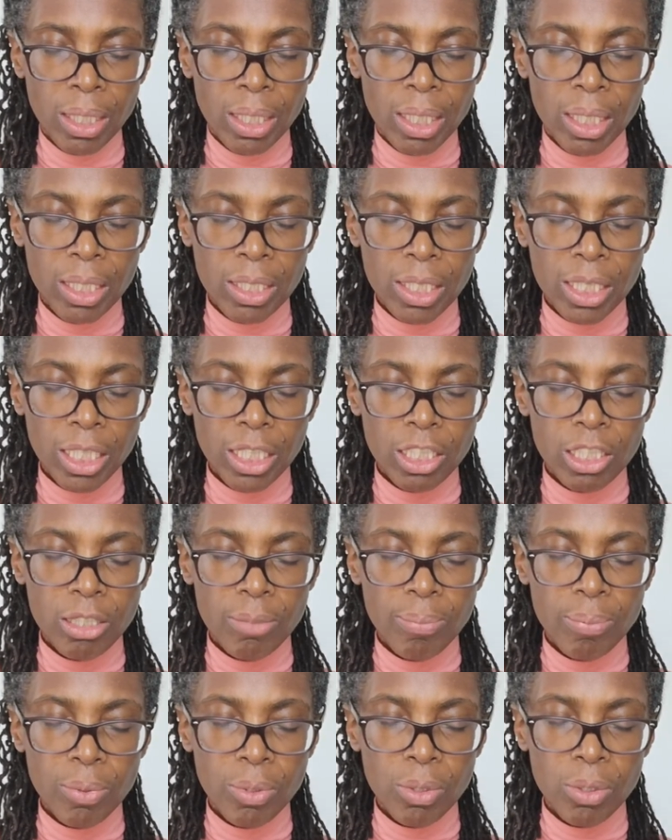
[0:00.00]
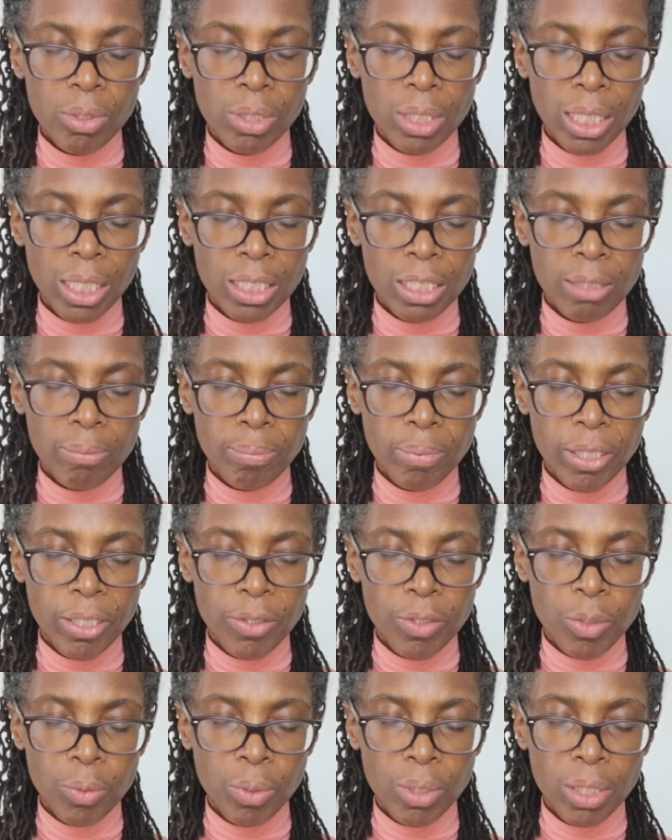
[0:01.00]
And just explore that
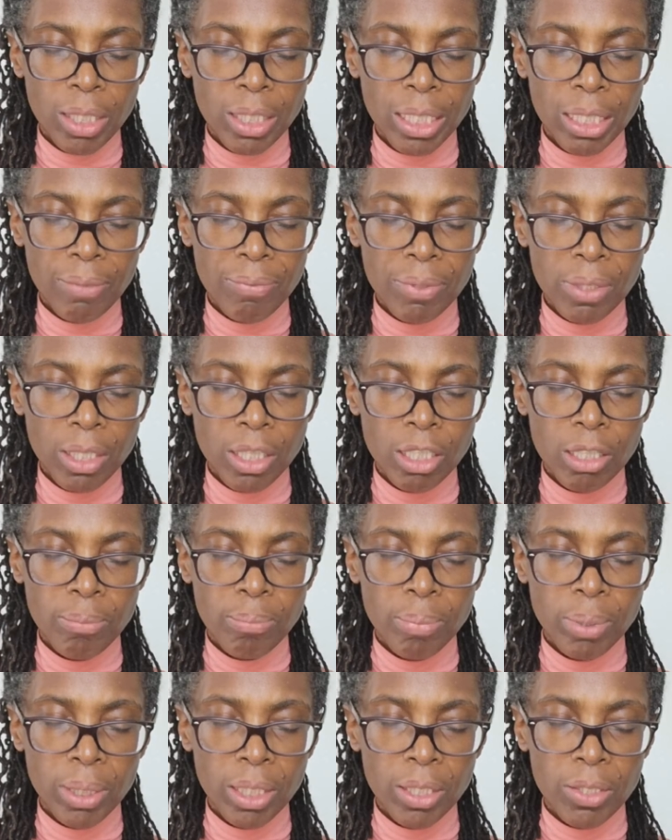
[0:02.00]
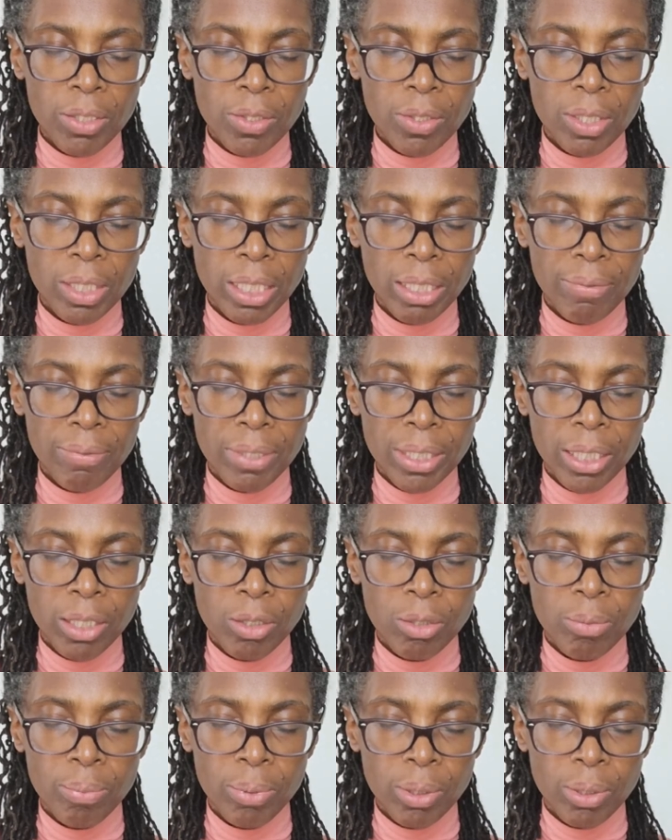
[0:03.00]
space between the left armpit to the left
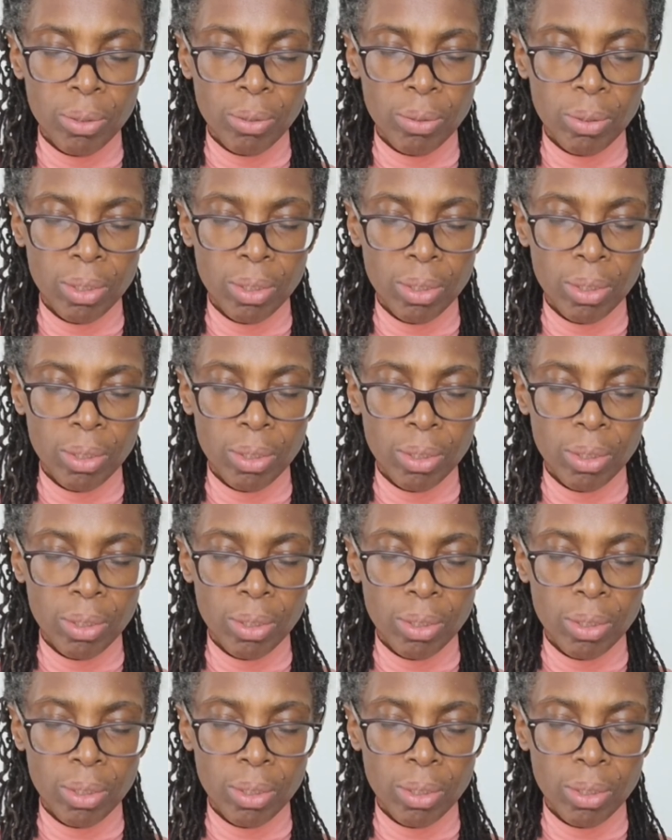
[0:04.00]
elbow.